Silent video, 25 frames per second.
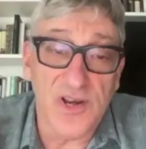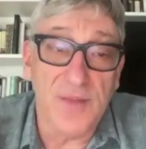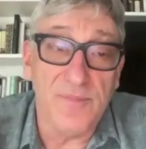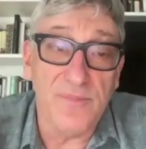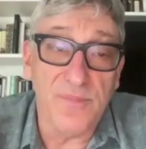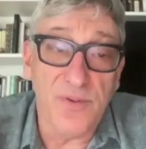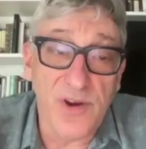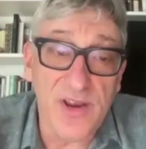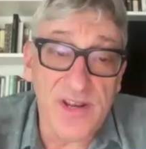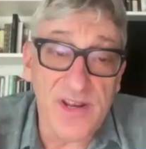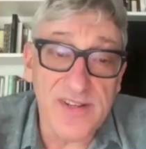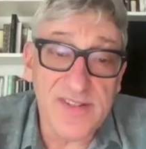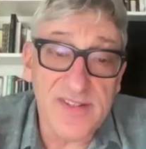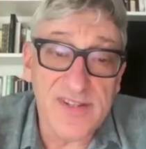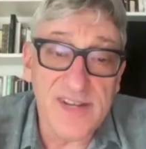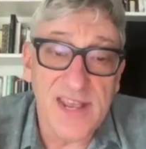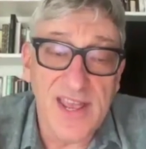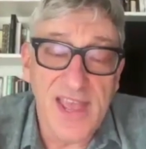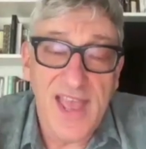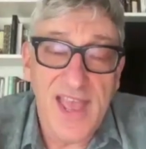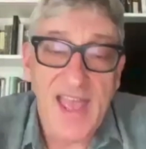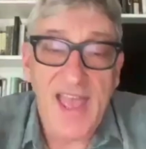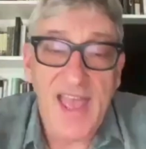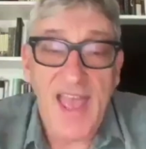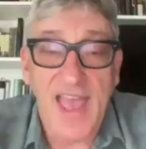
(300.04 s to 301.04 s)
in print.
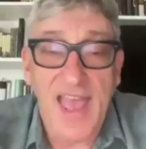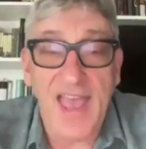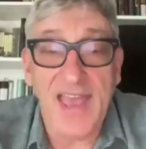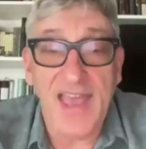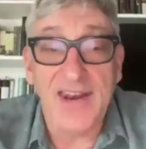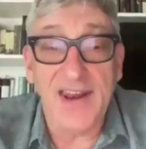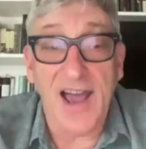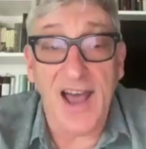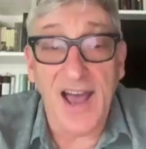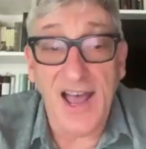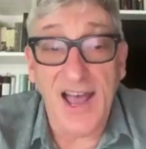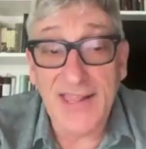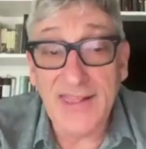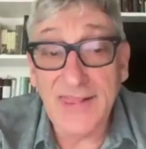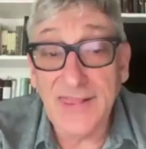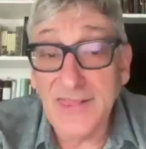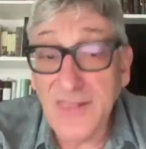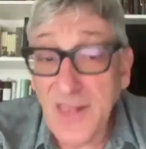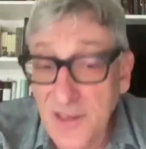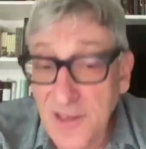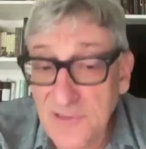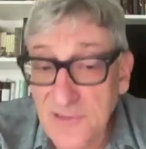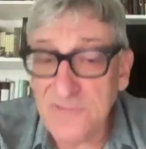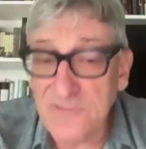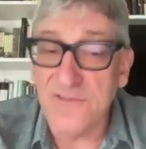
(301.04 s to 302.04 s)
And I
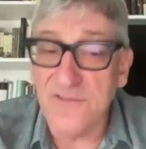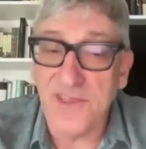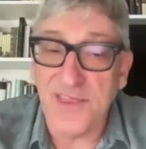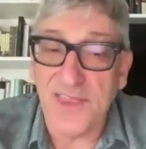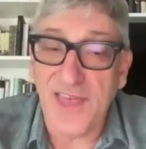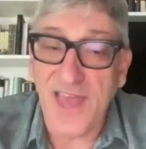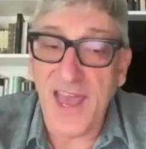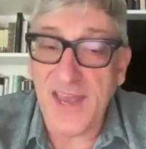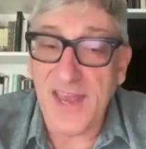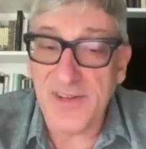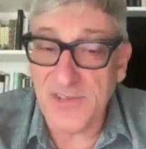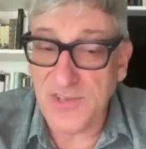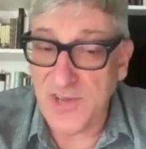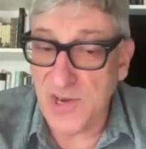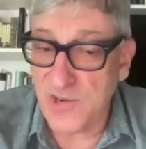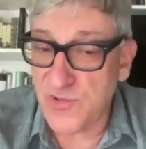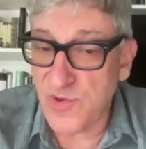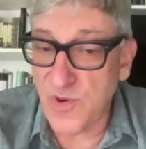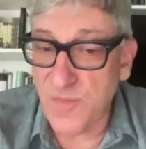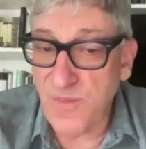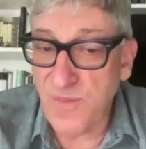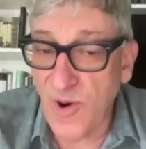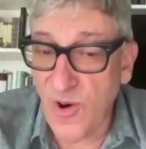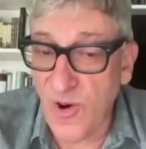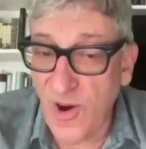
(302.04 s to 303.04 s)
love that
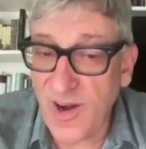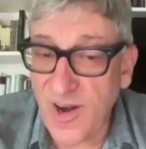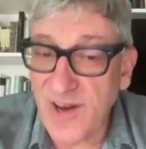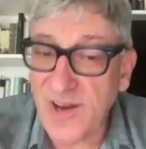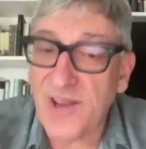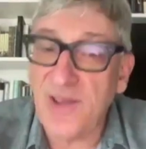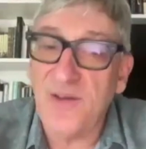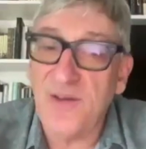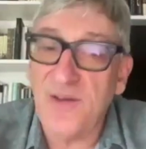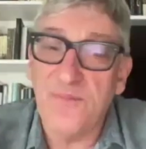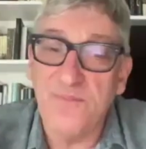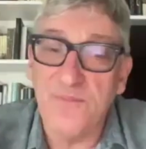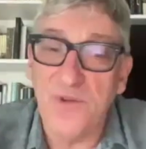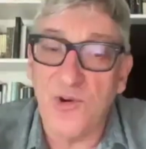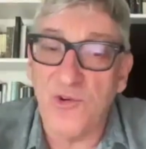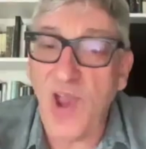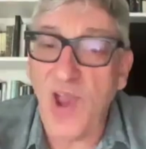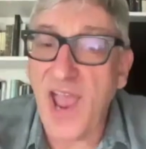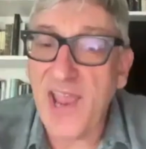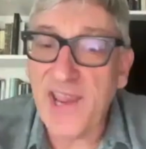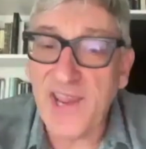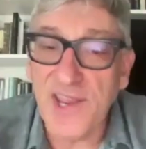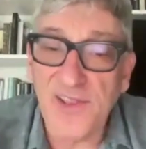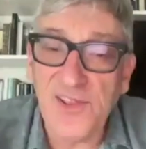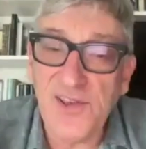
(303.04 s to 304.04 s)
Central Park,
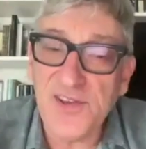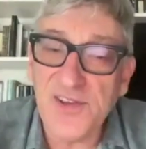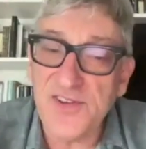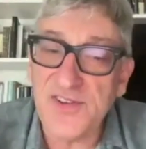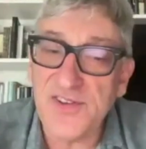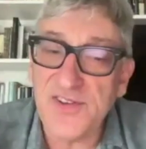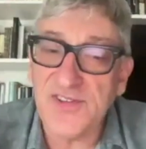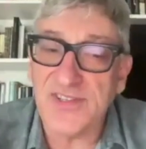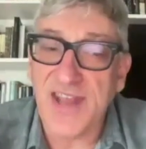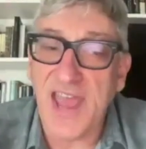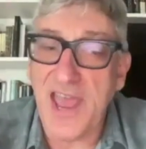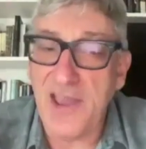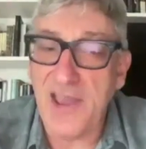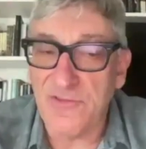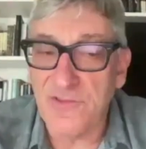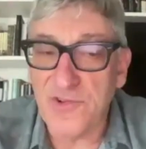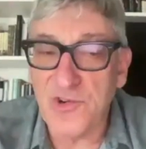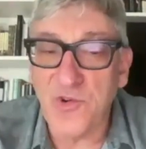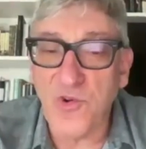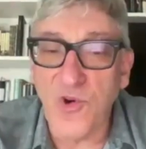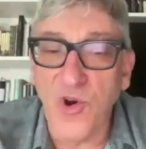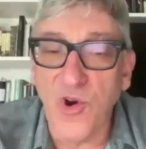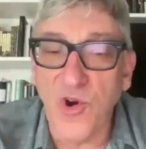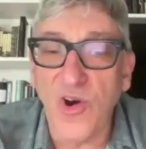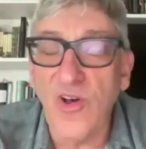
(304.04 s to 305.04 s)
miraculous,
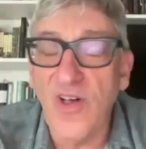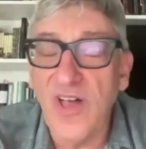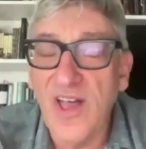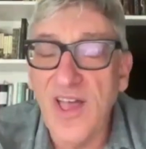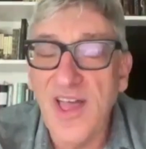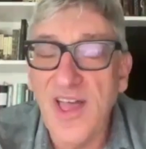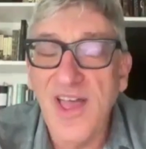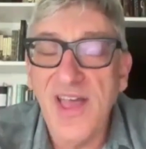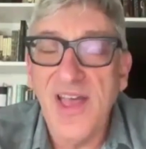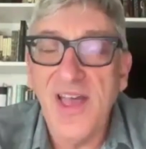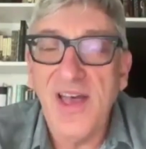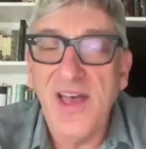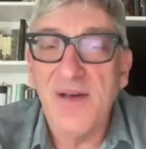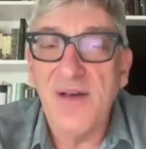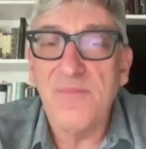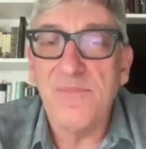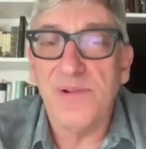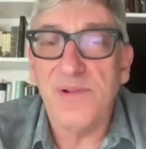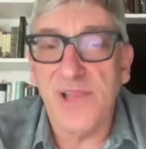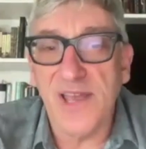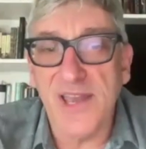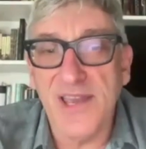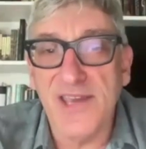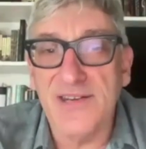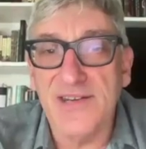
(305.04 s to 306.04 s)
after all,
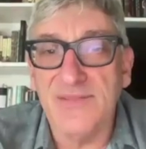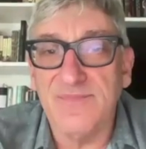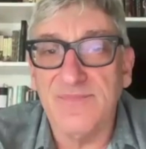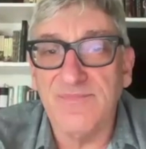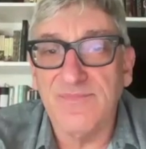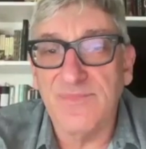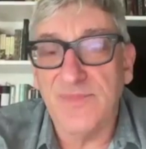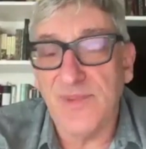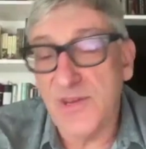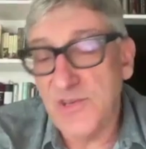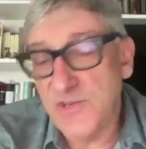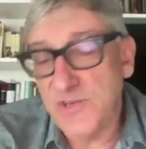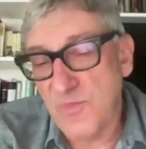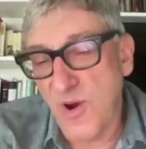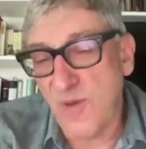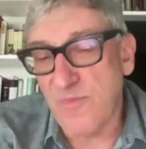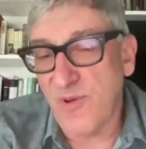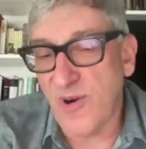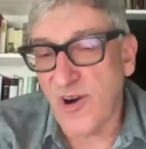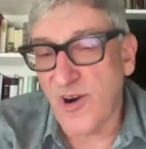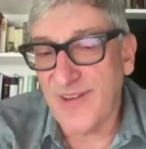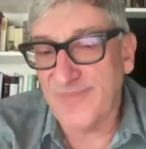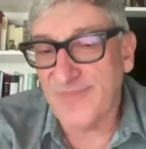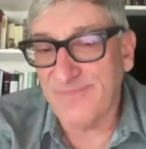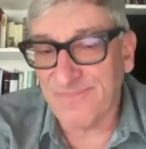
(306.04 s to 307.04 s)
played a small
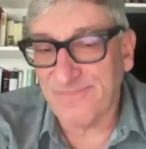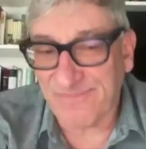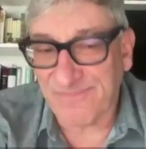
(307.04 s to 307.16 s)
part.